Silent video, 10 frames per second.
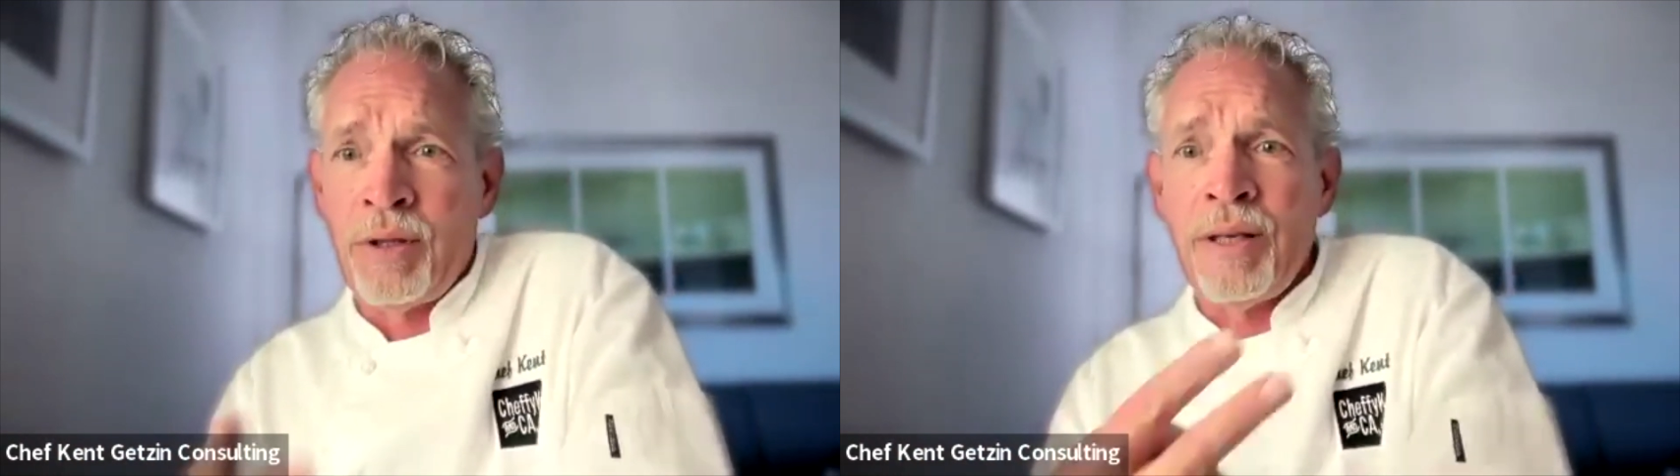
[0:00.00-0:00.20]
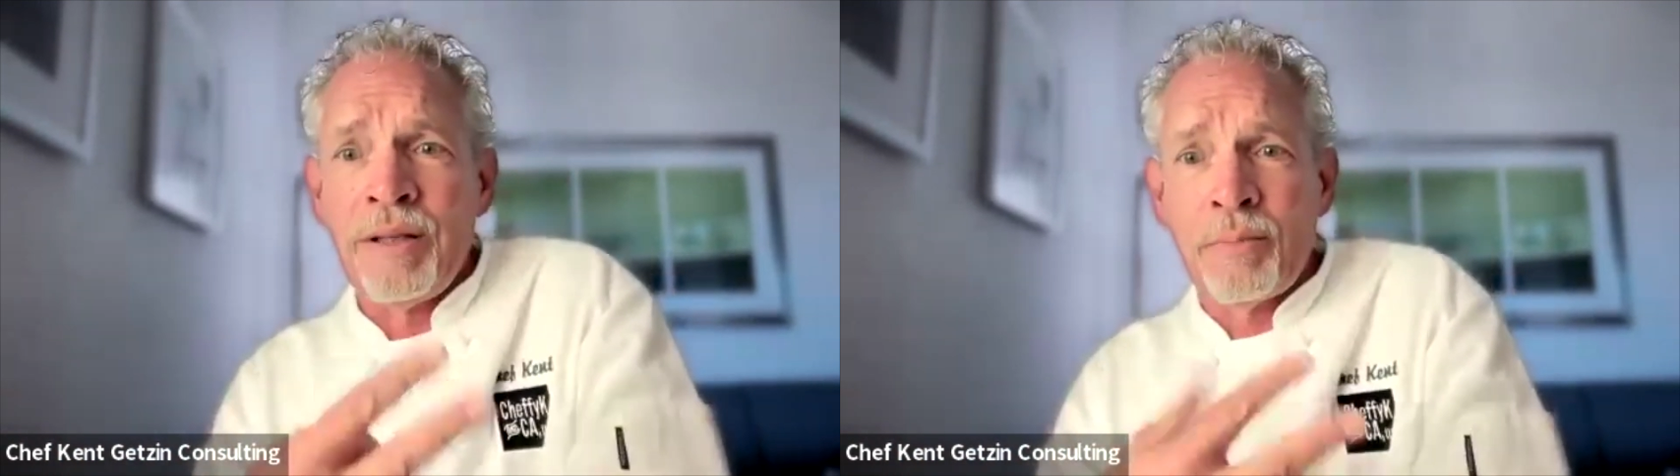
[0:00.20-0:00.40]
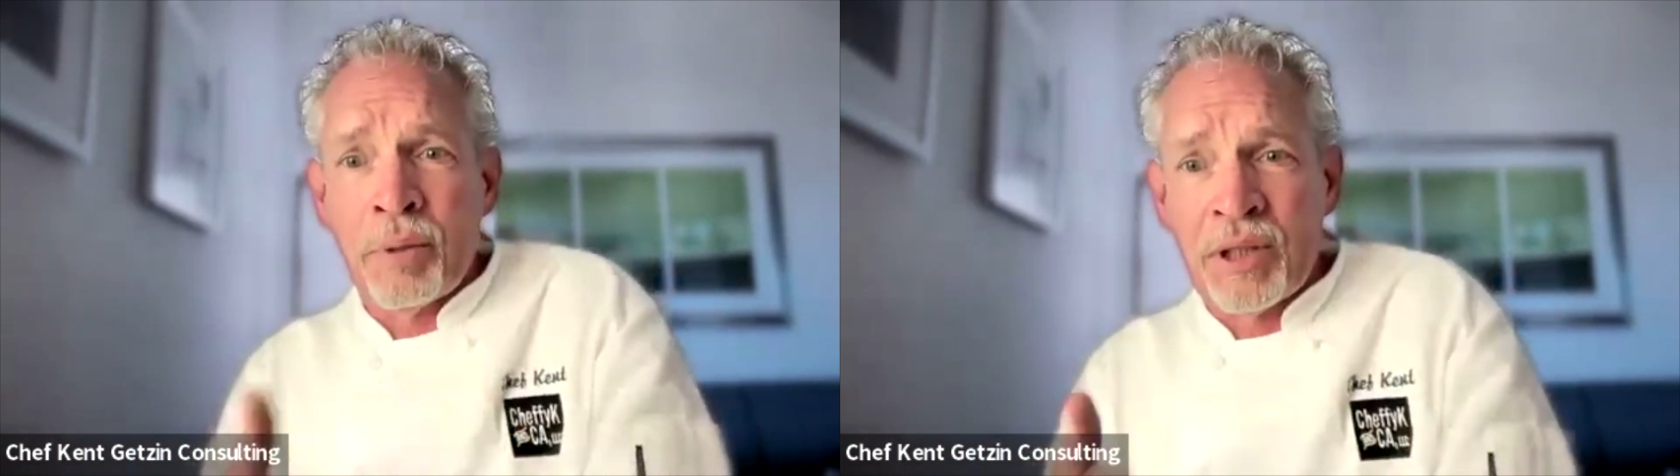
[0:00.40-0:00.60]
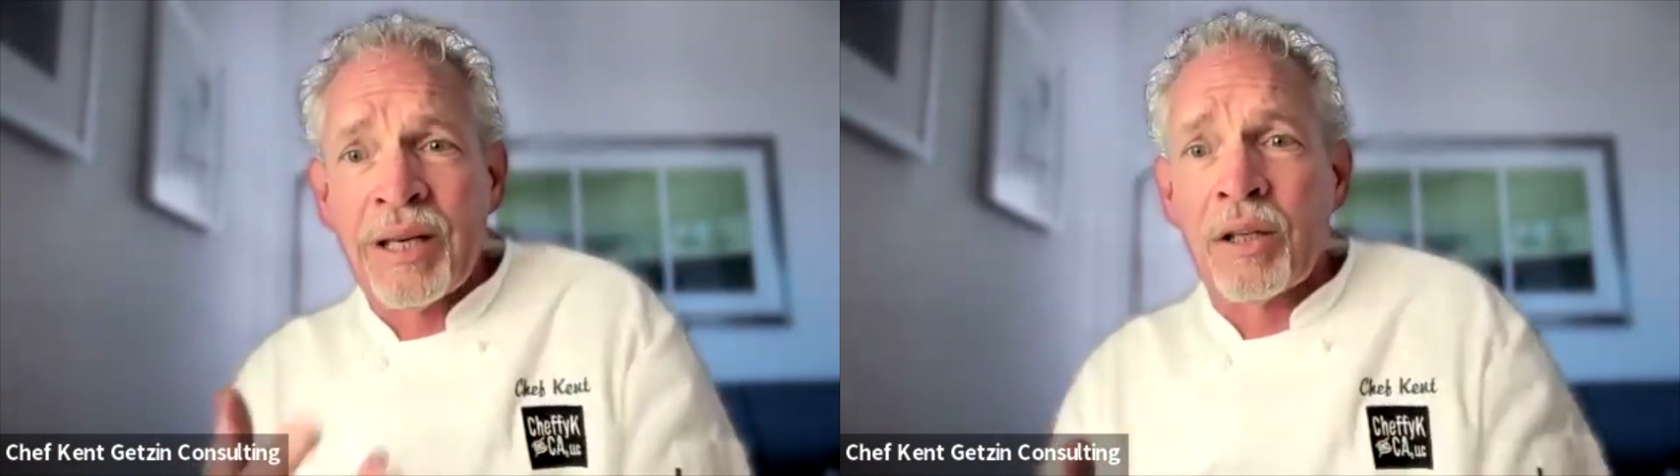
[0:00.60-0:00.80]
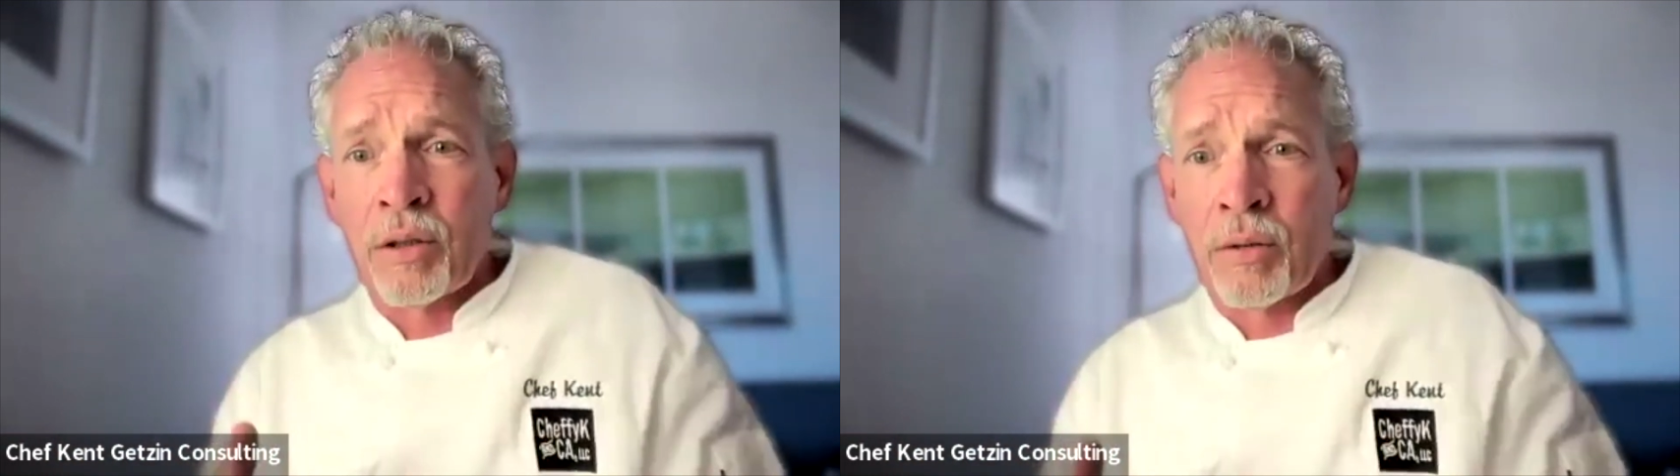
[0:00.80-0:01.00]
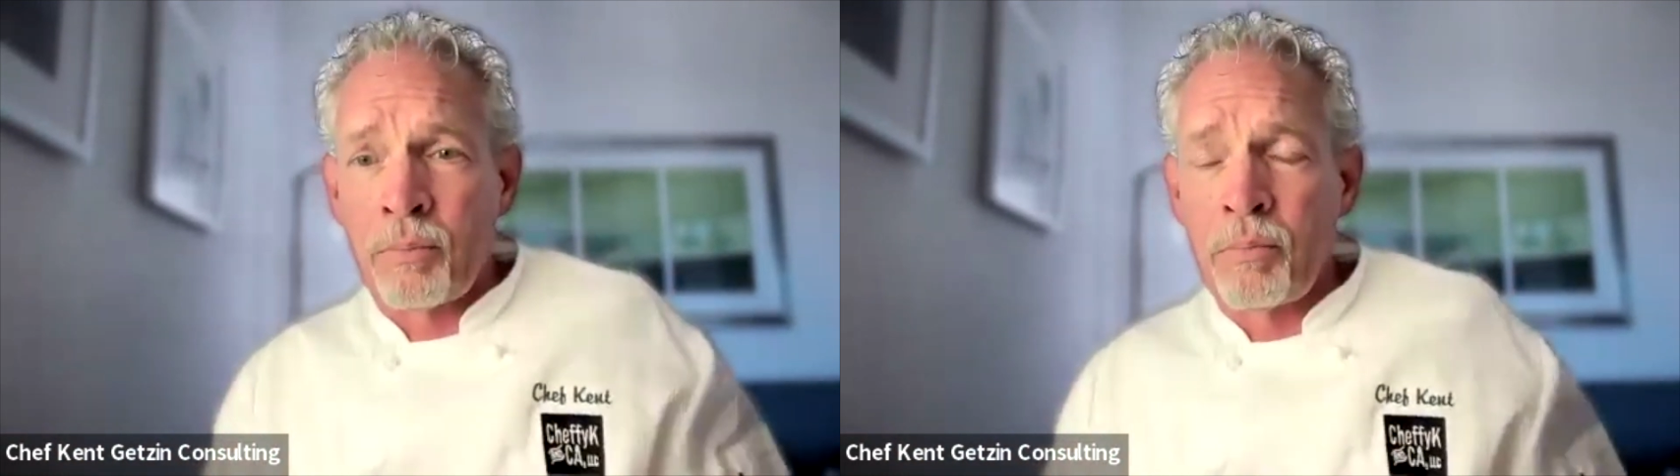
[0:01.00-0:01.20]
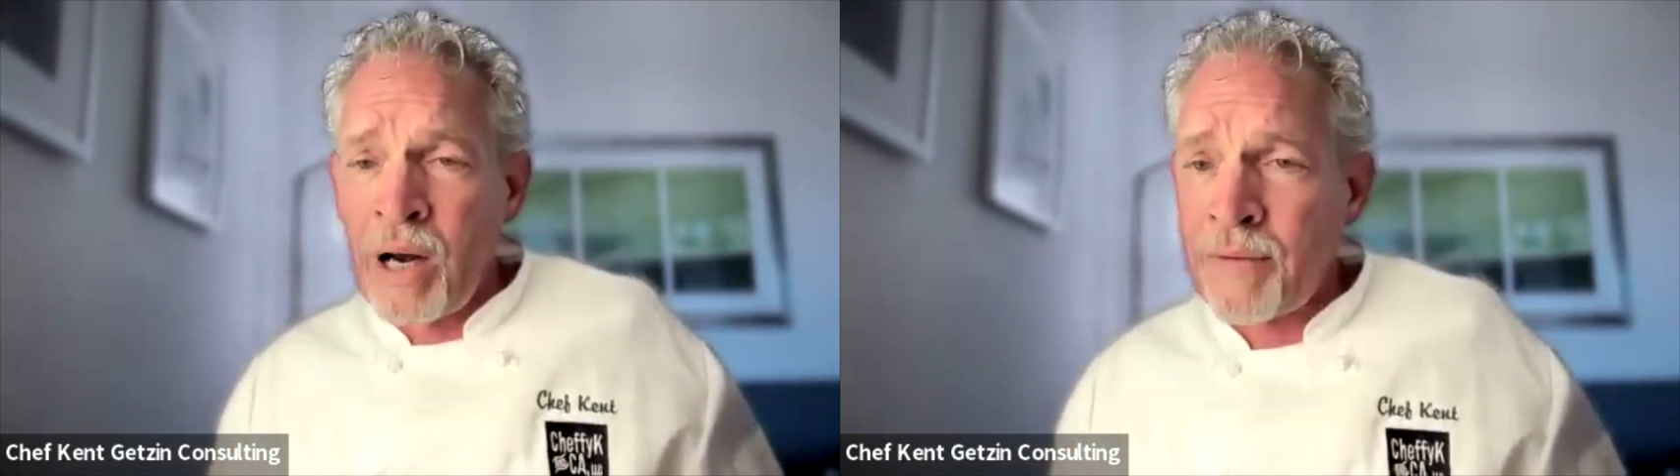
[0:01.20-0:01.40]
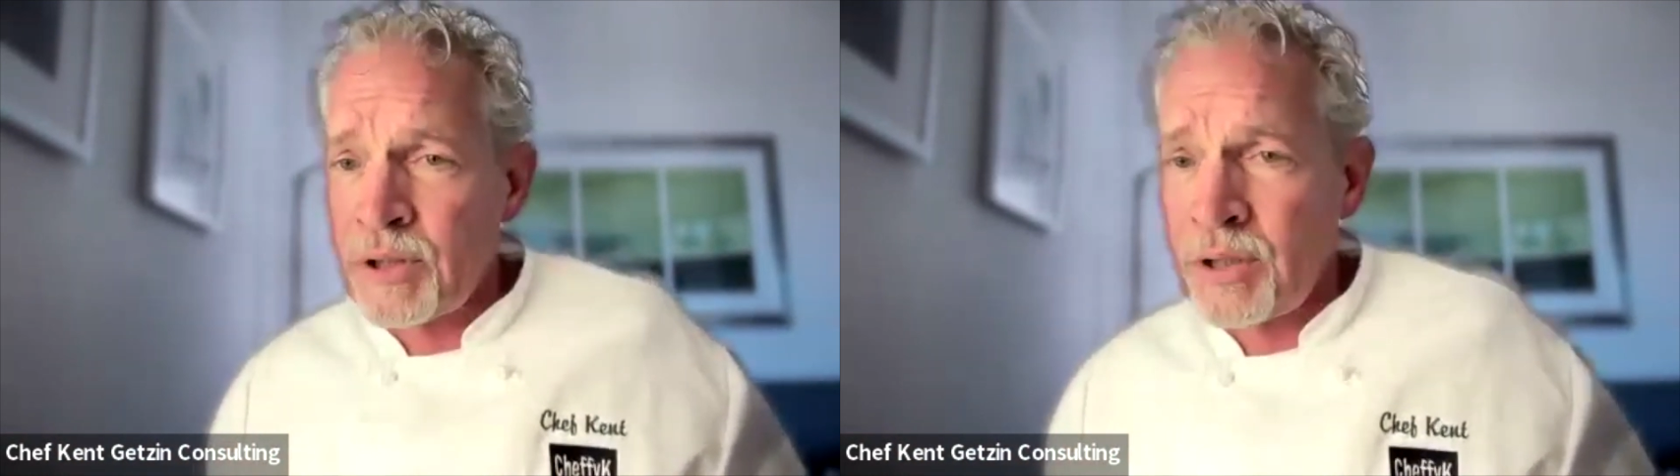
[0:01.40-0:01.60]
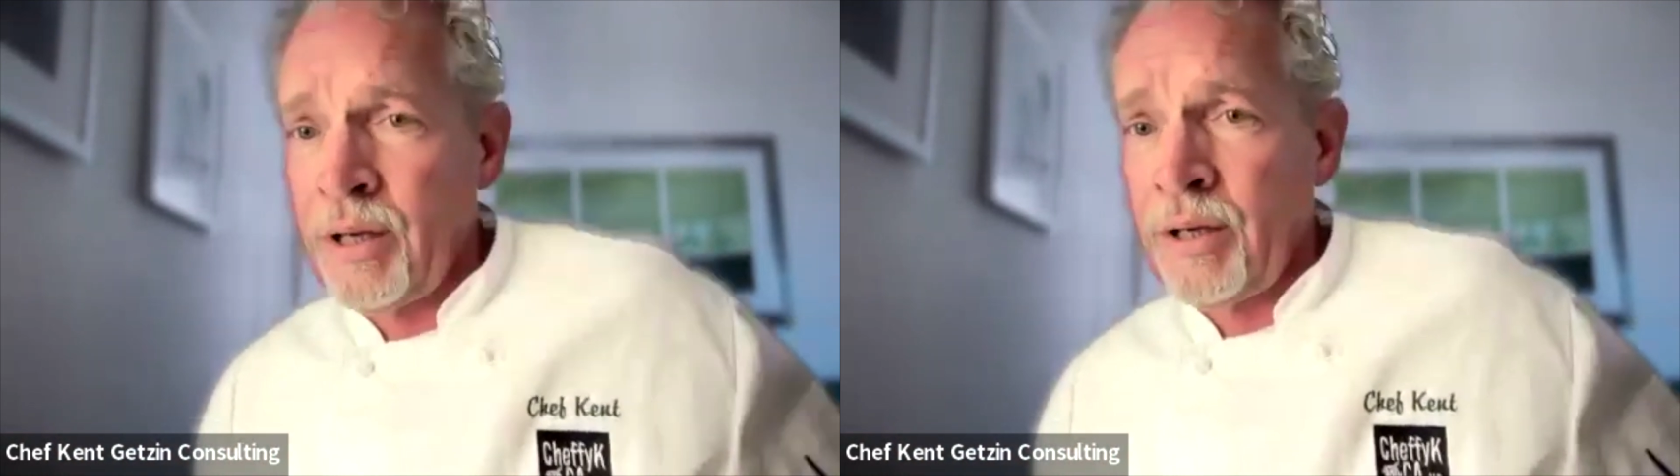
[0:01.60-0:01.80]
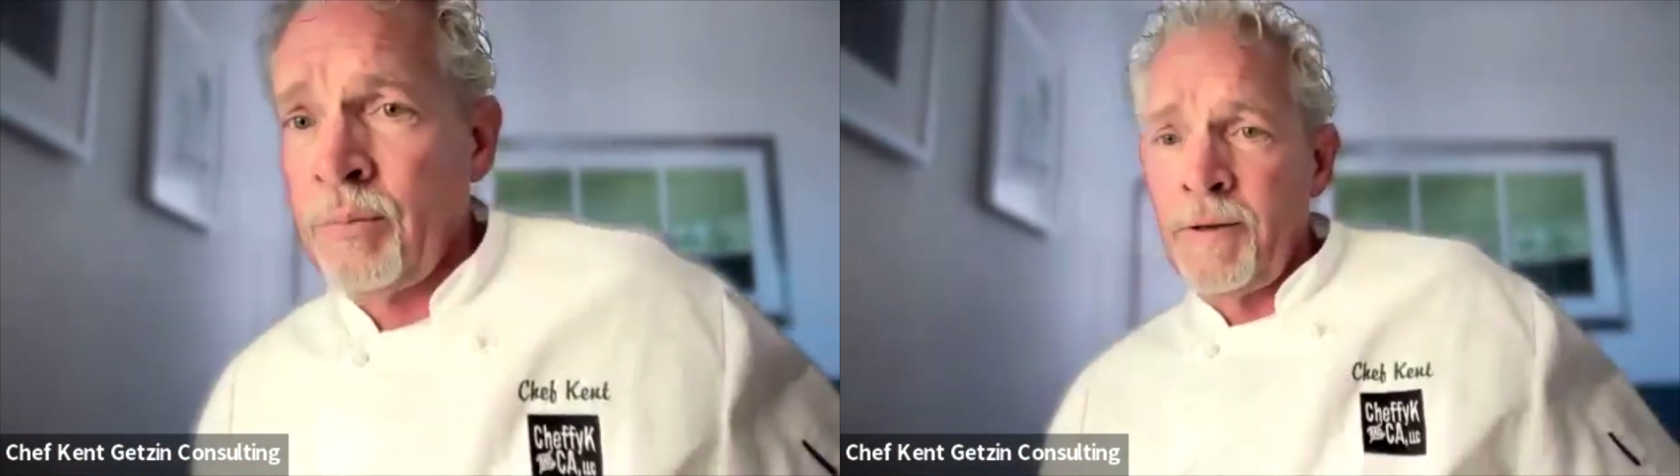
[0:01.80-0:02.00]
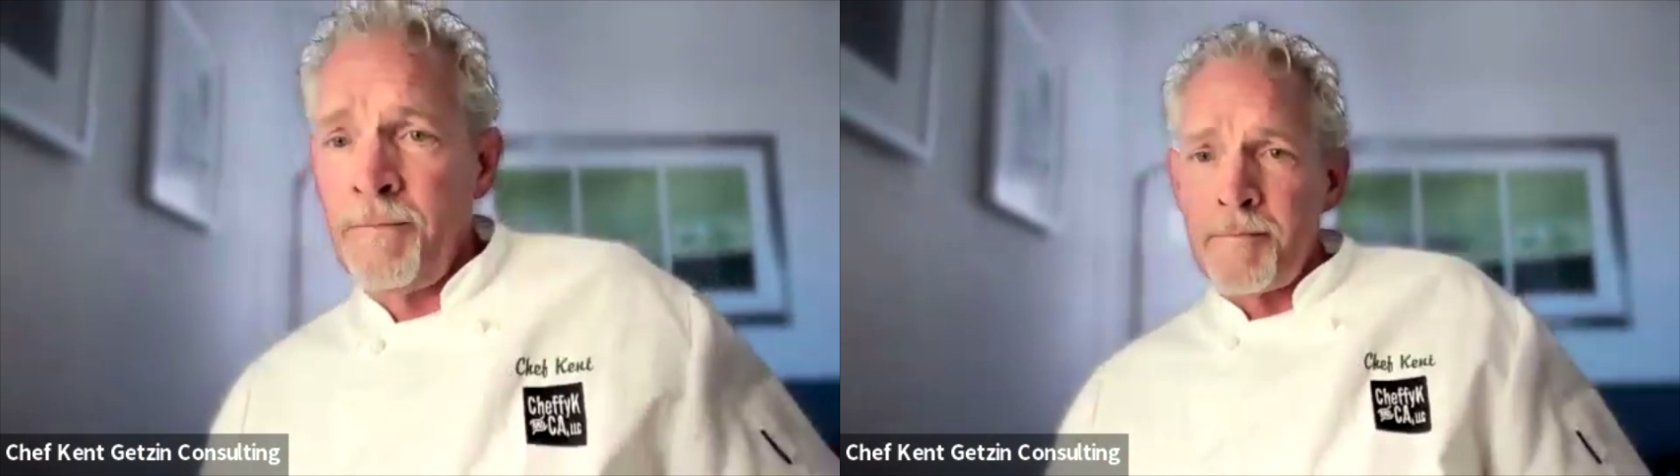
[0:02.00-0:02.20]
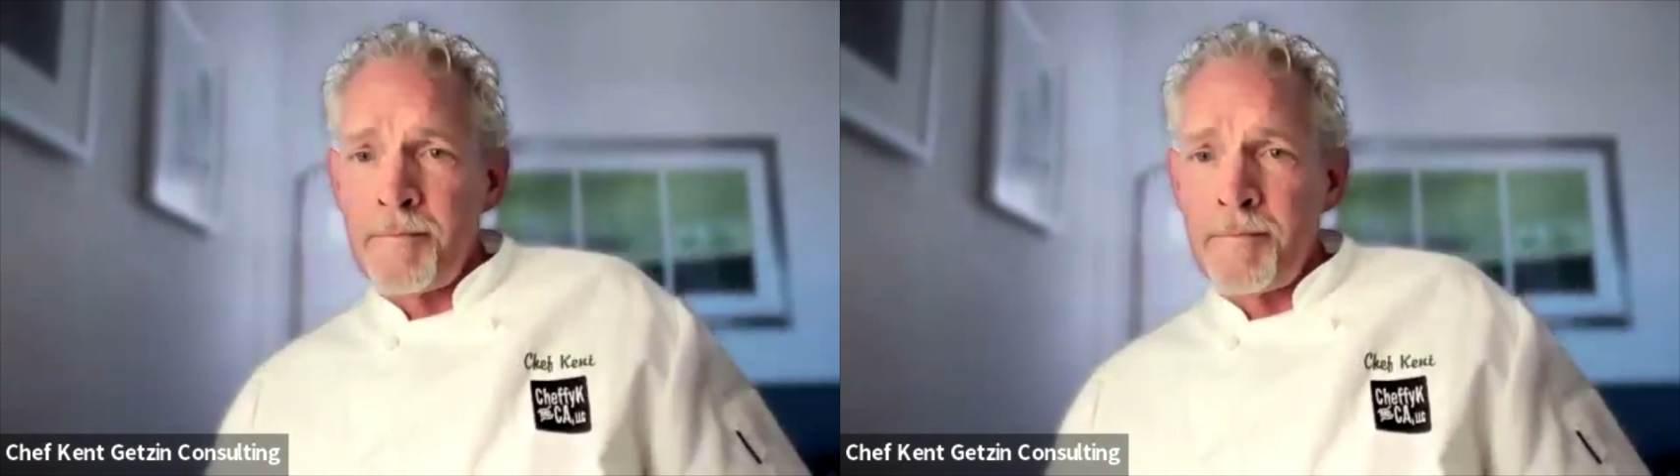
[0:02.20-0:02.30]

these particular breakfast items